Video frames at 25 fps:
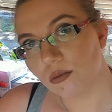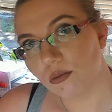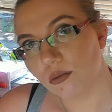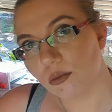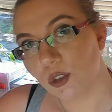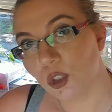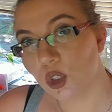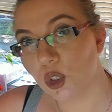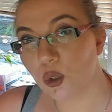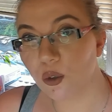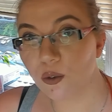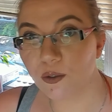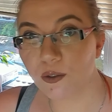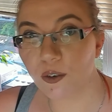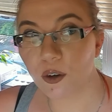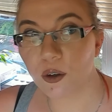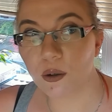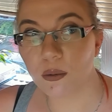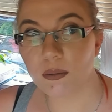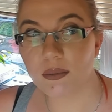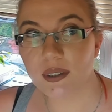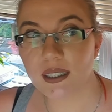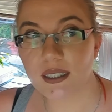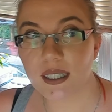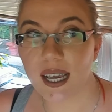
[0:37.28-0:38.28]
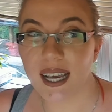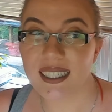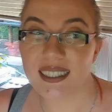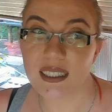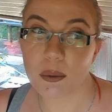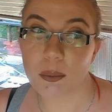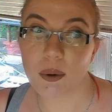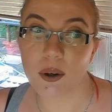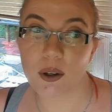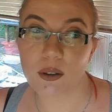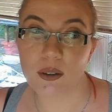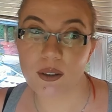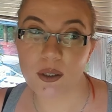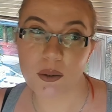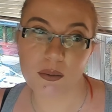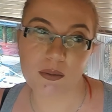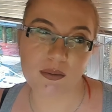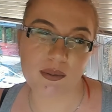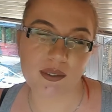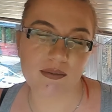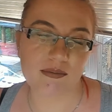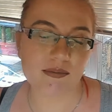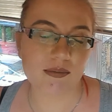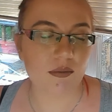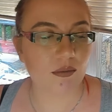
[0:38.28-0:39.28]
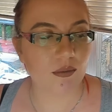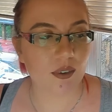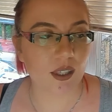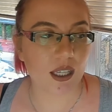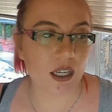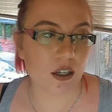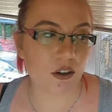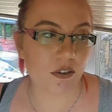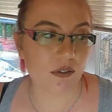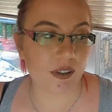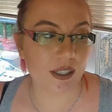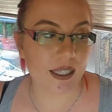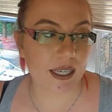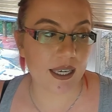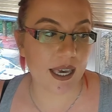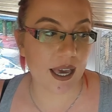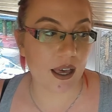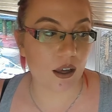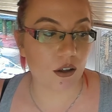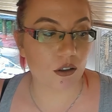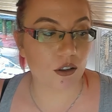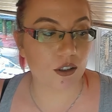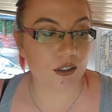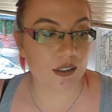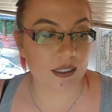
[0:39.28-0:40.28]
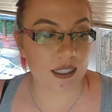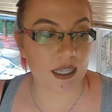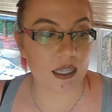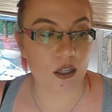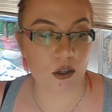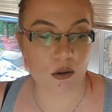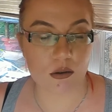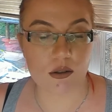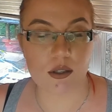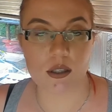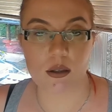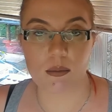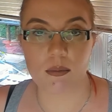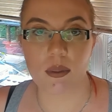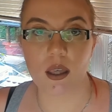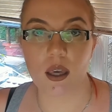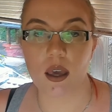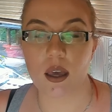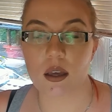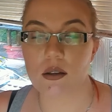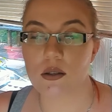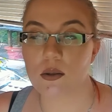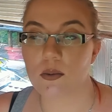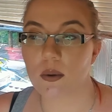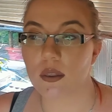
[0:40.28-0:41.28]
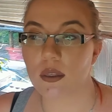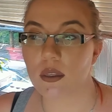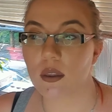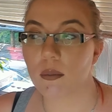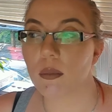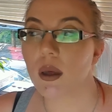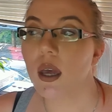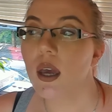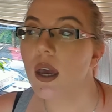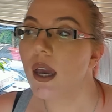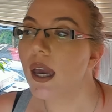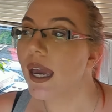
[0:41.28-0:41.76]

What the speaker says: jewel forms, I suppose. They don't really count because they use something else with them.